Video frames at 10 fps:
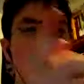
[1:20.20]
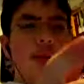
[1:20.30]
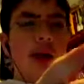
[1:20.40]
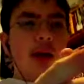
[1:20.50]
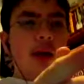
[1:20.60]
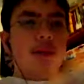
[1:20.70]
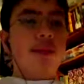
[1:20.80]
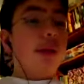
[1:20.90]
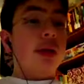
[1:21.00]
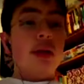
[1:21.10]
Blade
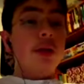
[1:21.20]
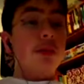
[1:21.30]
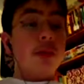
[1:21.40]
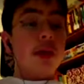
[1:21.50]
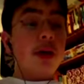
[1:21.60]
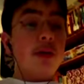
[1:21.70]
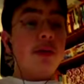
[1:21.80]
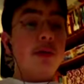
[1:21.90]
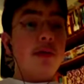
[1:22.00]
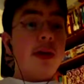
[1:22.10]
is a good kung
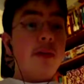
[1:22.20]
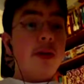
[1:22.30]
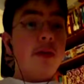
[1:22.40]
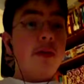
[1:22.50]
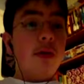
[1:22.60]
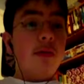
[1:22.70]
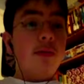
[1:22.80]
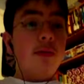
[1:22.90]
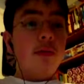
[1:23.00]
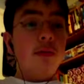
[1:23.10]
fu vampire film,
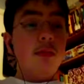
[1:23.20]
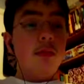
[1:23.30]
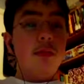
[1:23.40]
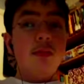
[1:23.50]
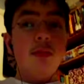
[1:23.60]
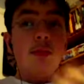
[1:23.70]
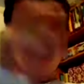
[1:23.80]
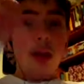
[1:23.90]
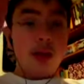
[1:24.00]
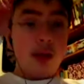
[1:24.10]
but
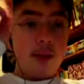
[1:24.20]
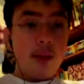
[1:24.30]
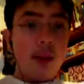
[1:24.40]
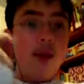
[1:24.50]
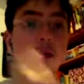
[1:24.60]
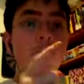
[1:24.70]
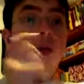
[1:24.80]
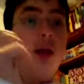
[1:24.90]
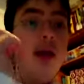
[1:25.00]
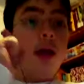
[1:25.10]
Blade
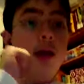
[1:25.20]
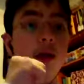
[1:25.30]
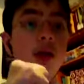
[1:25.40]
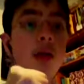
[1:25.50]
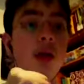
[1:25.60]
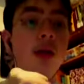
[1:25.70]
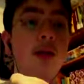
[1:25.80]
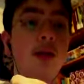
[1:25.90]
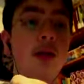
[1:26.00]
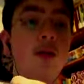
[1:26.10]
2 is a solid
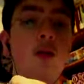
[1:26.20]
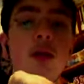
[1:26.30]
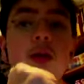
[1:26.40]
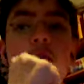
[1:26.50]
sequel.